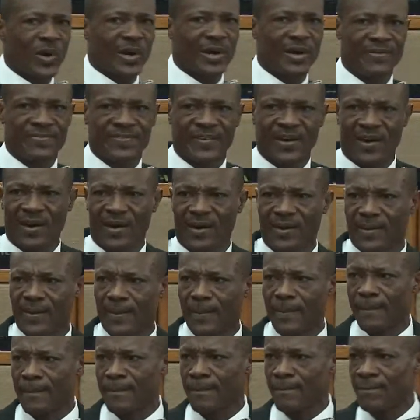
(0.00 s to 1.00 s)
of God.
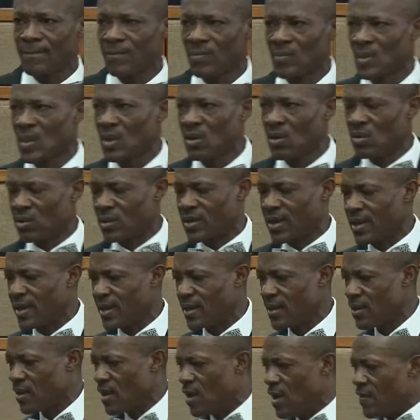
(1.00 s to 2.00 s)
Okay,
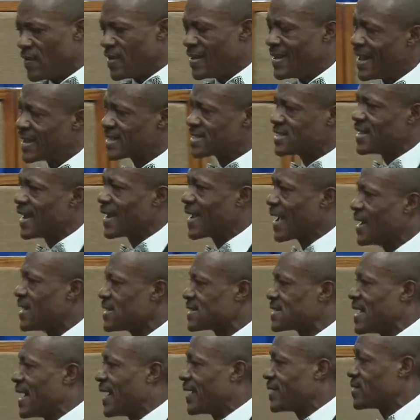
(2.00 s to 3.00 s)
the next thing again is
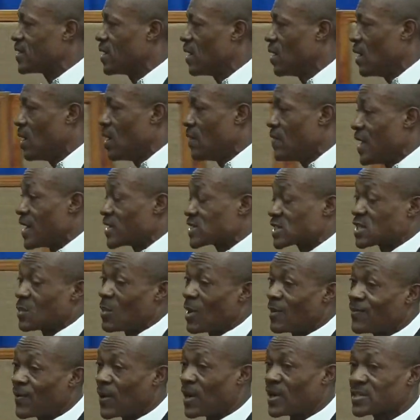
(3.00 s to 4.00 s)
that there's some
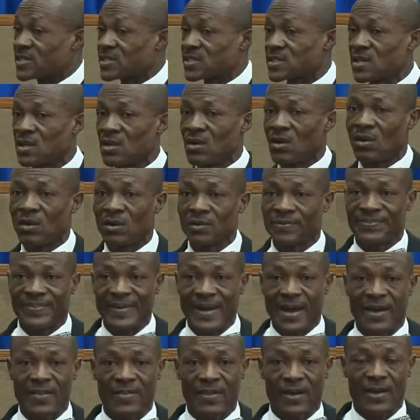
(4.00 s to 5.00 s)
of us, oh
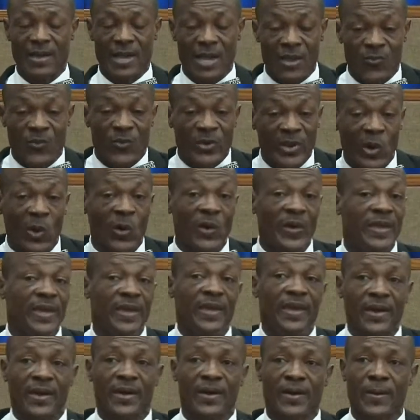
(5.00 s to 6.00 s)
Father, if we don't
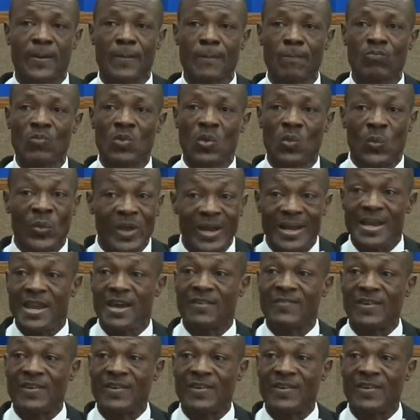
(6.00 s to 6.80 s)
hear, we'll never